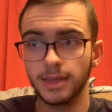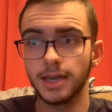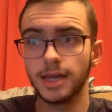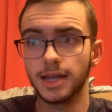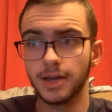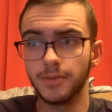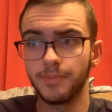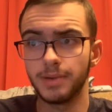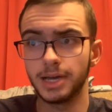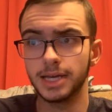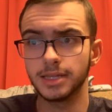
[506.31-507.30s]
and how
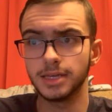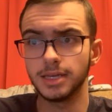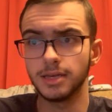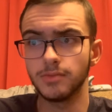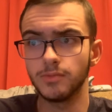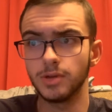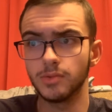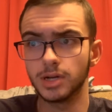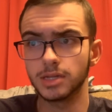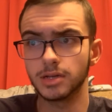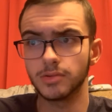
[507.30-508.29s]
badly we
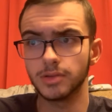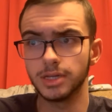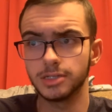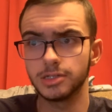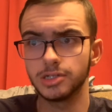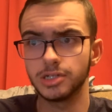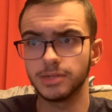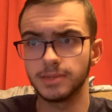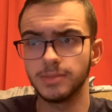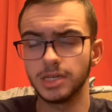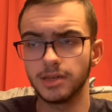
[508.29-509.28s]
want their relationship
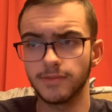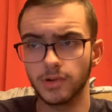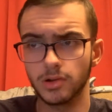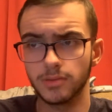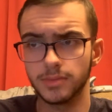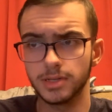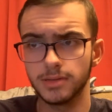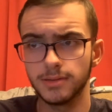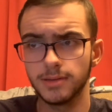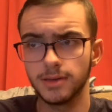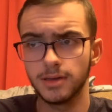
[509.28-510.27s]
to be confirmed.
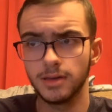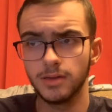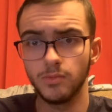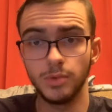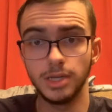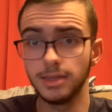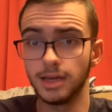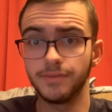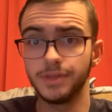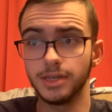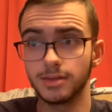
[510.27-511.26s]
We
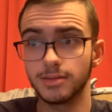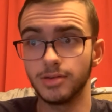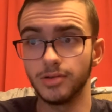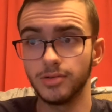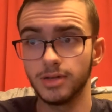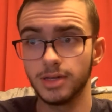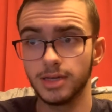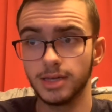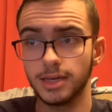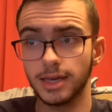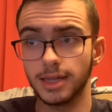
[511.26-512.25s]
love these two,
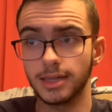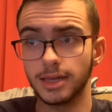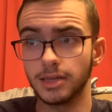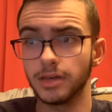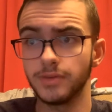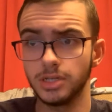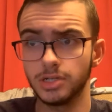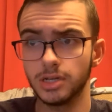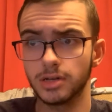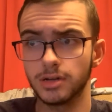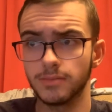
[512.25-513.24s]
and they love each
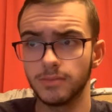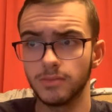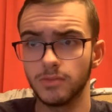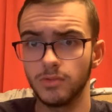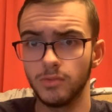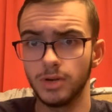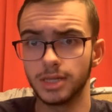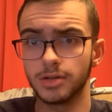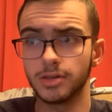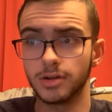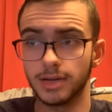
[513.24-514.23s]
other,
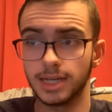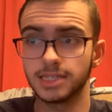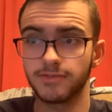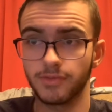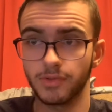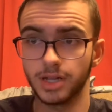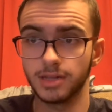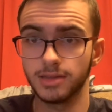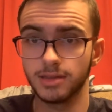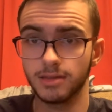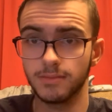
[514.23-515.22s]
whether they're as
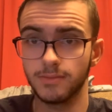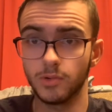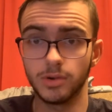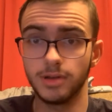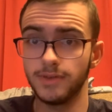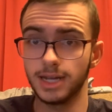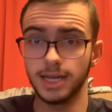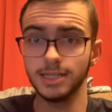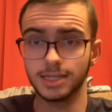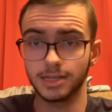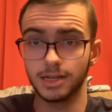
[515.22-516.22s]
friends, or even
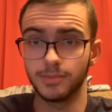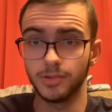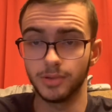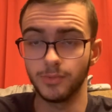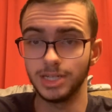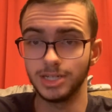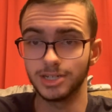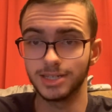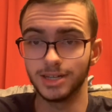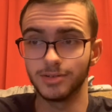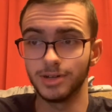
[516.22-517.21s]
as a couple and we
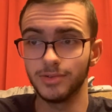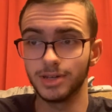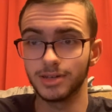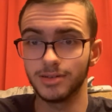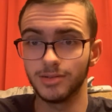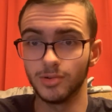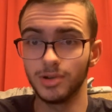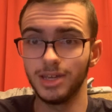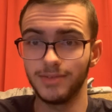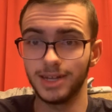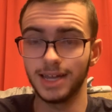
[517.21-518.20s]
just don't know it, or
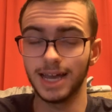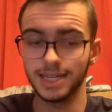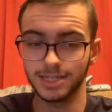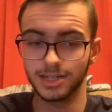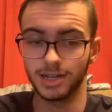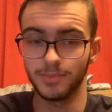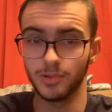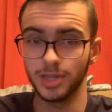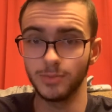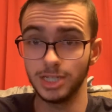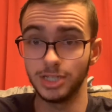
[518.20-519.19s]
even as a couple
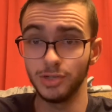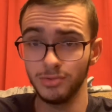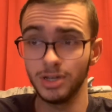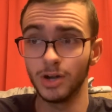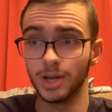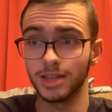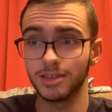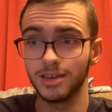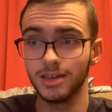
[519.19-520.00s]
and we do know it.